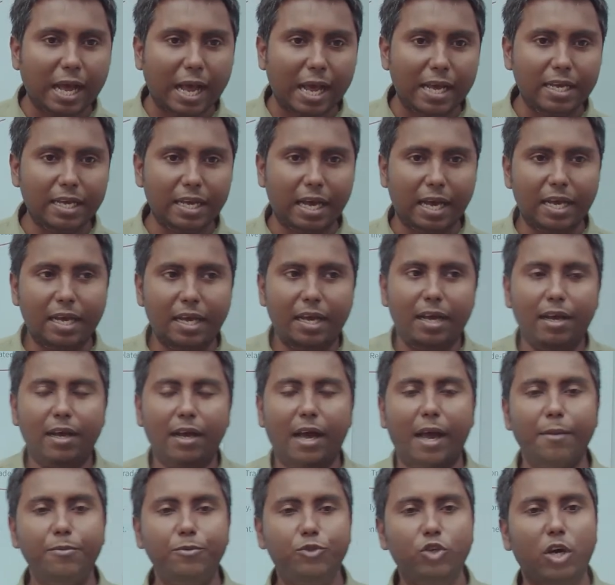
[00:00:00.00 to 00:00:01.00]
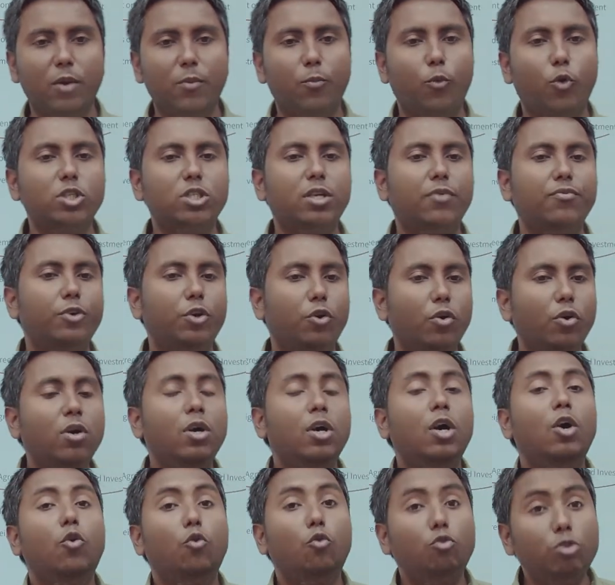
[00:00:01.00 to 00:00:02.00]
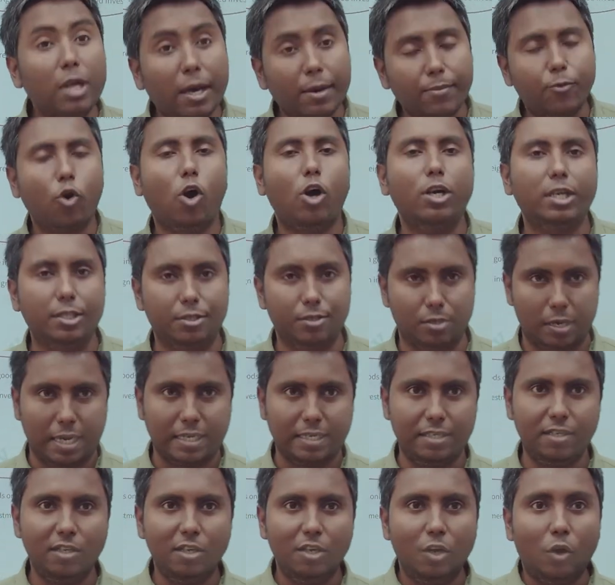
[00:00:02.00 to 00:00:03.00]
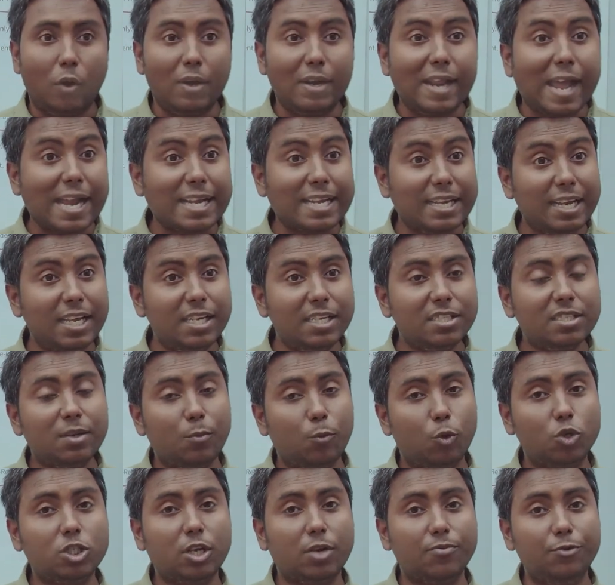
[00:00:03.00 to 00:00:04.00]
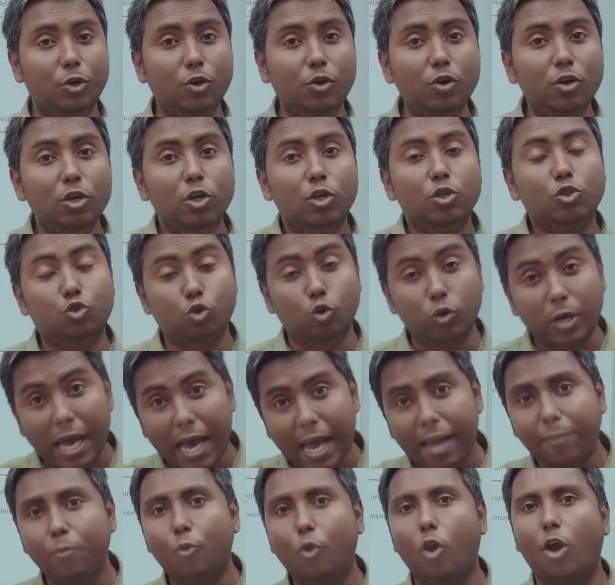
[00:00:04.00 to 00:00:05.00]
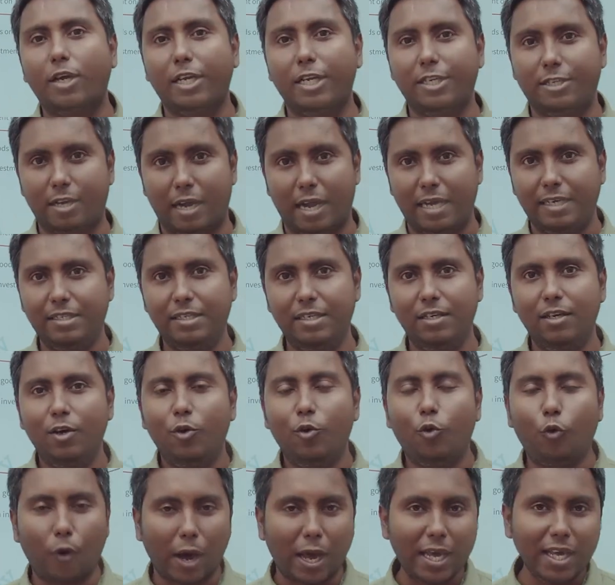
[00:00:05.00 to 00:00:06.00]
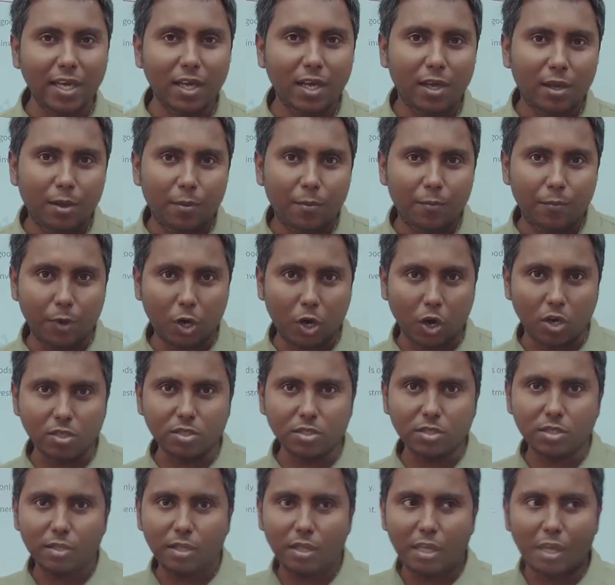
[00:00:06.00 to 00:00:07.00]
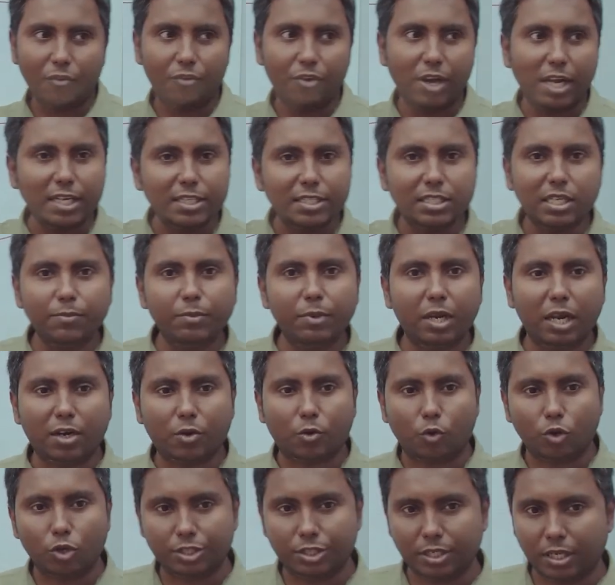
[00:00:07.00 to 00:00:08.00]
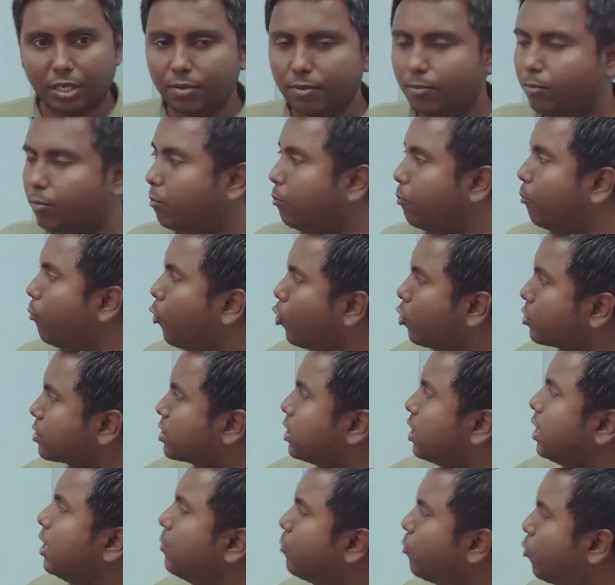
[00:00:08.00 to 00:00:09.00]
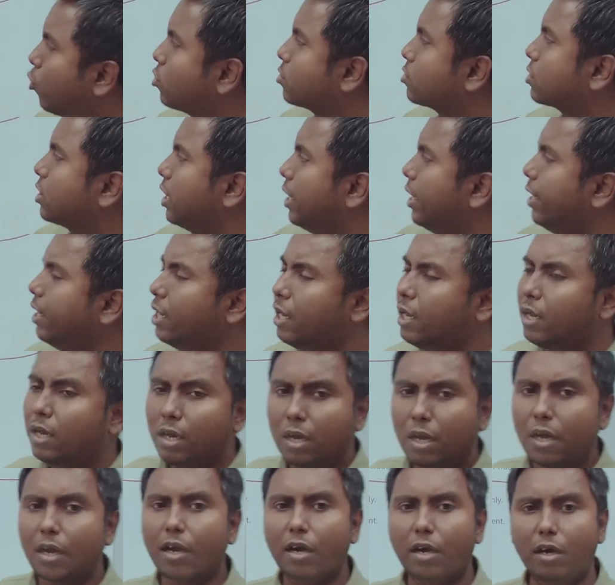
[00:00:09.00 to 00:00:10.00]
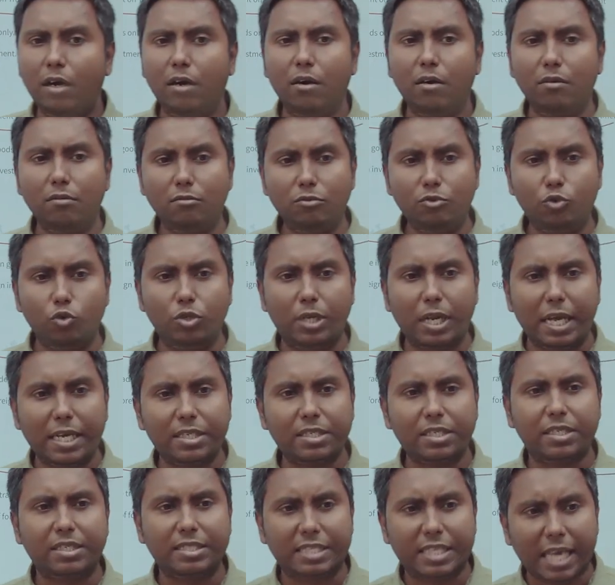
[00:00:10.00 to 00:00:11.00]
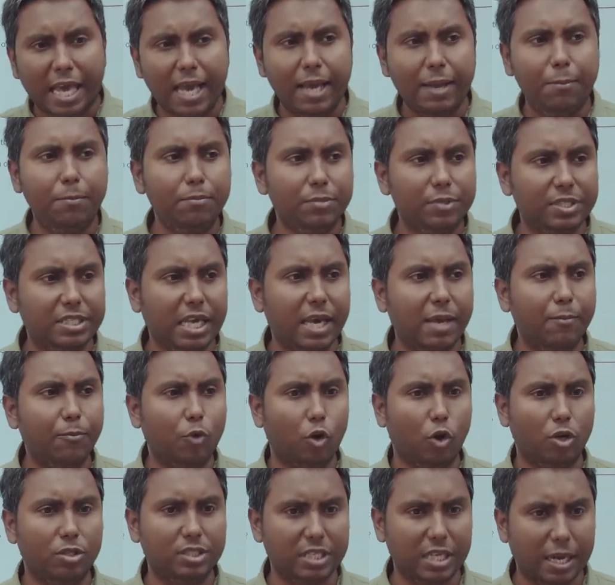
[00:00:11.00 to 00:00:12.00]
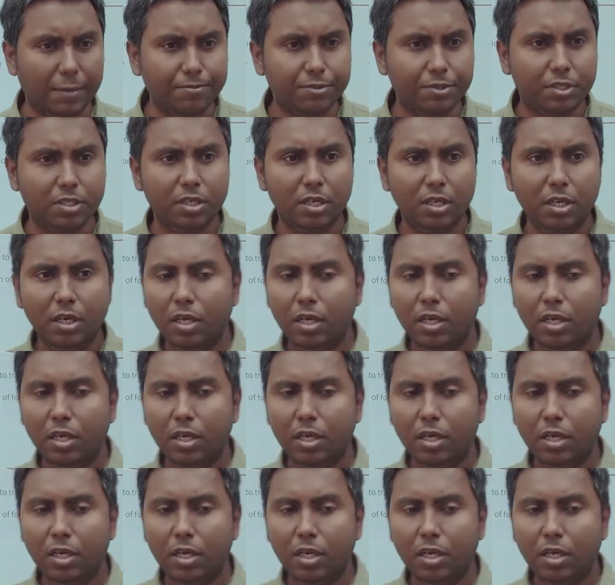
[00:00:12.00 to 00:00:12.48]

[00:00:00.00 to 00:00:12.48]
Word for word: I, I I'm sure most of you would have got it right or at least most of you should have got it right. Why? Because a very similar question mostly mostly uh, to test same same concepts.